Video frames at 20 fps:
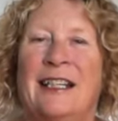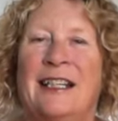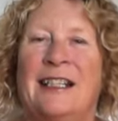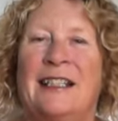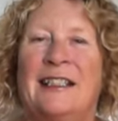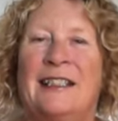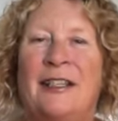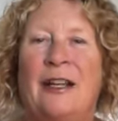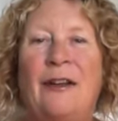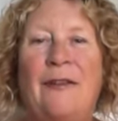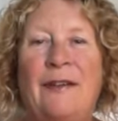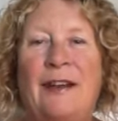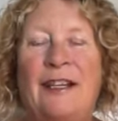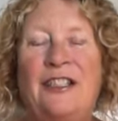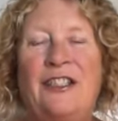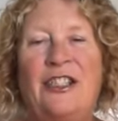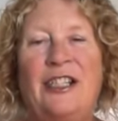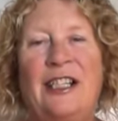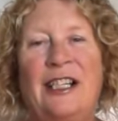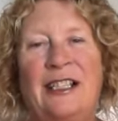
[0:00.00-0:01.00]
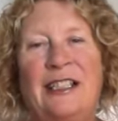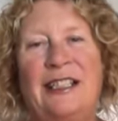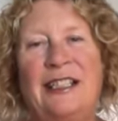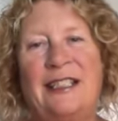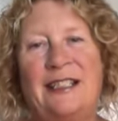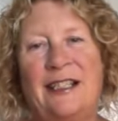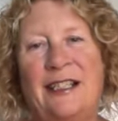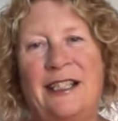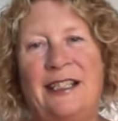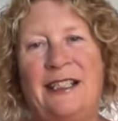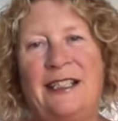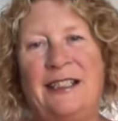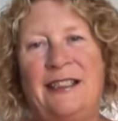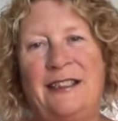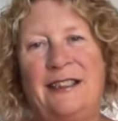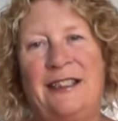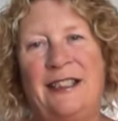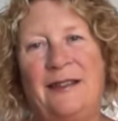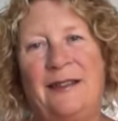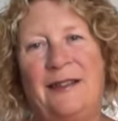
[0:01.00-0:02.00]
So eventually I decided
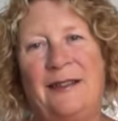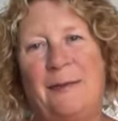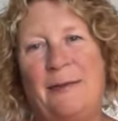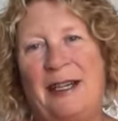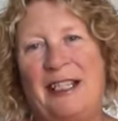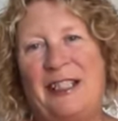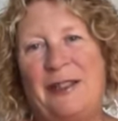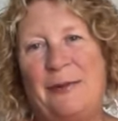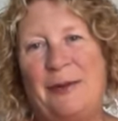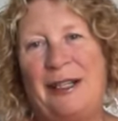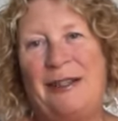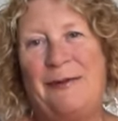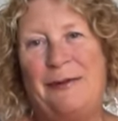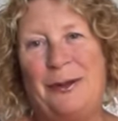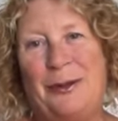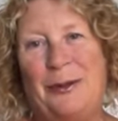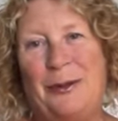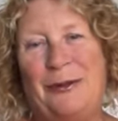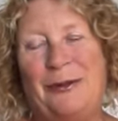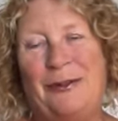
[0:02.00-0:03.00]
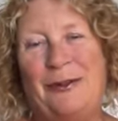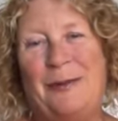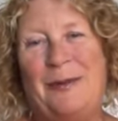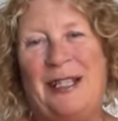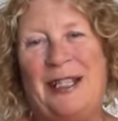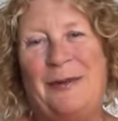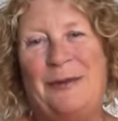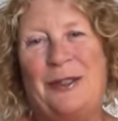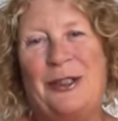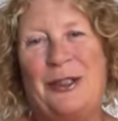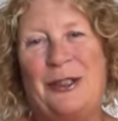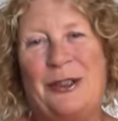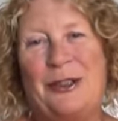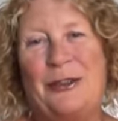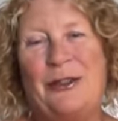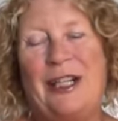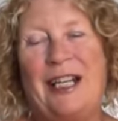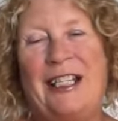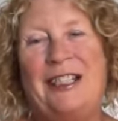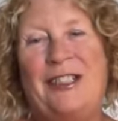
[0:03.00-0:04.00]
that the best way forward for me was to
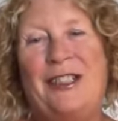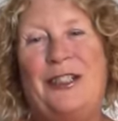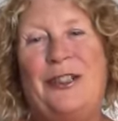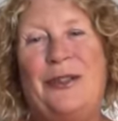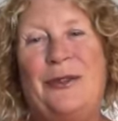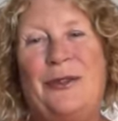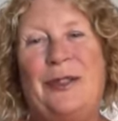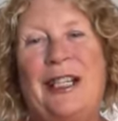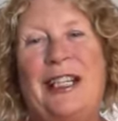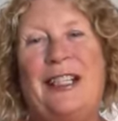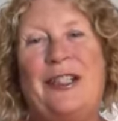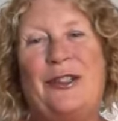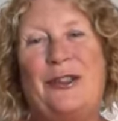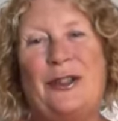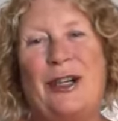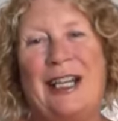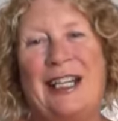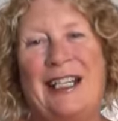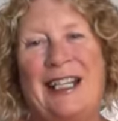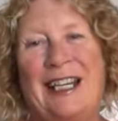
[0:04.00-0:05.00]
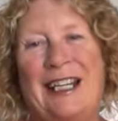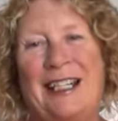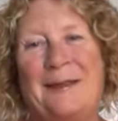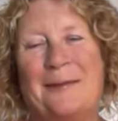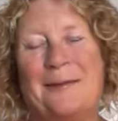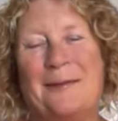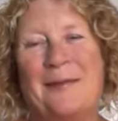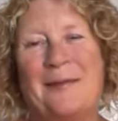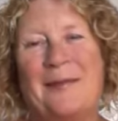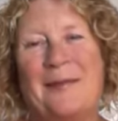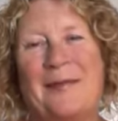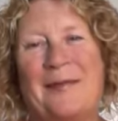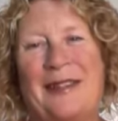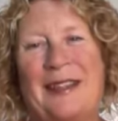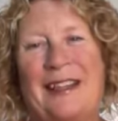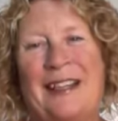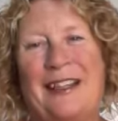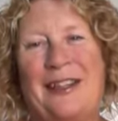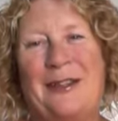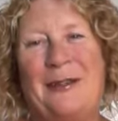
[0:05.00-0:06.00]
create a unique training
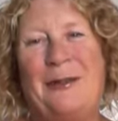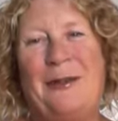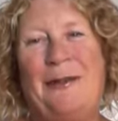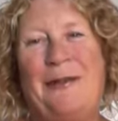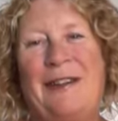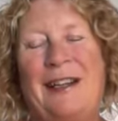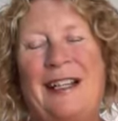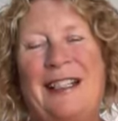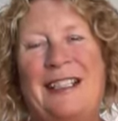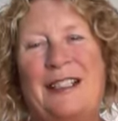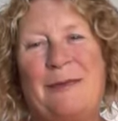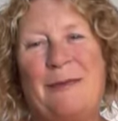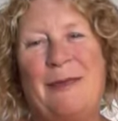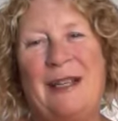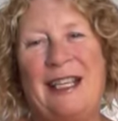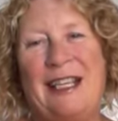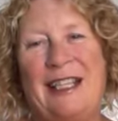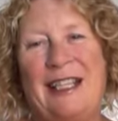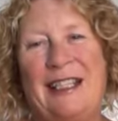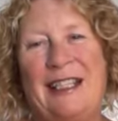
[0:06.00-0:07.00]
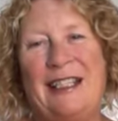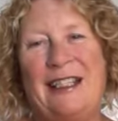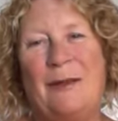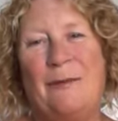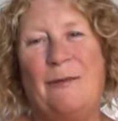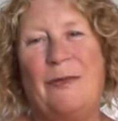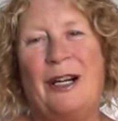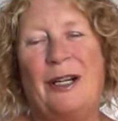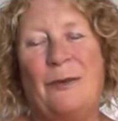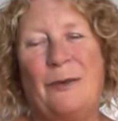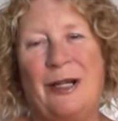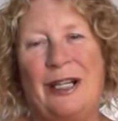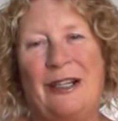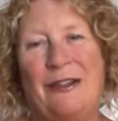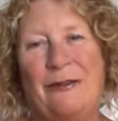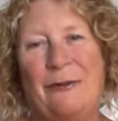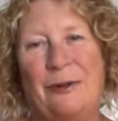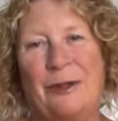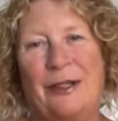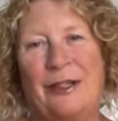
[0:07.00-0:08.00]
that reflects me and my way
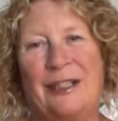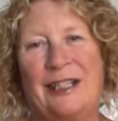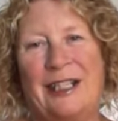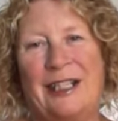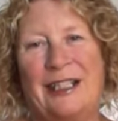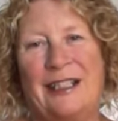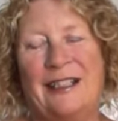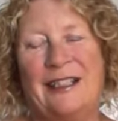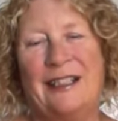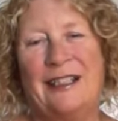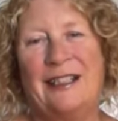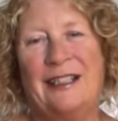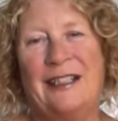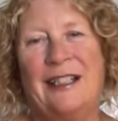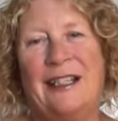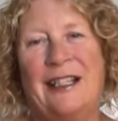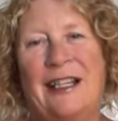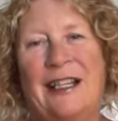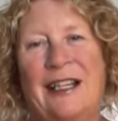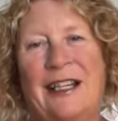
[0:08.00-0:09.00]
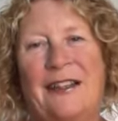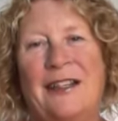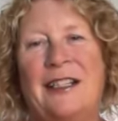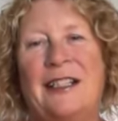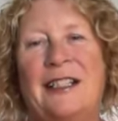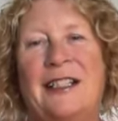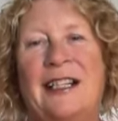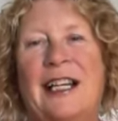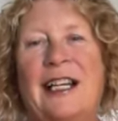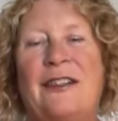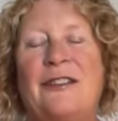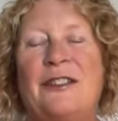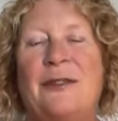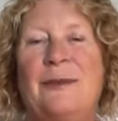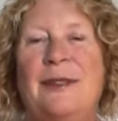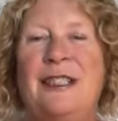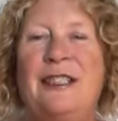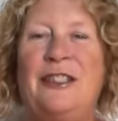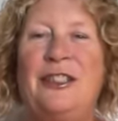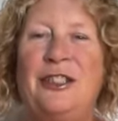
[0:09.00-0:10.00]
of working, that allows me
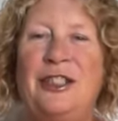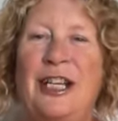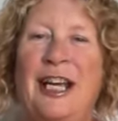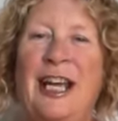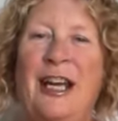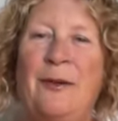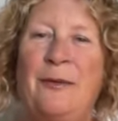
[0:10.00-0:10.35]
to share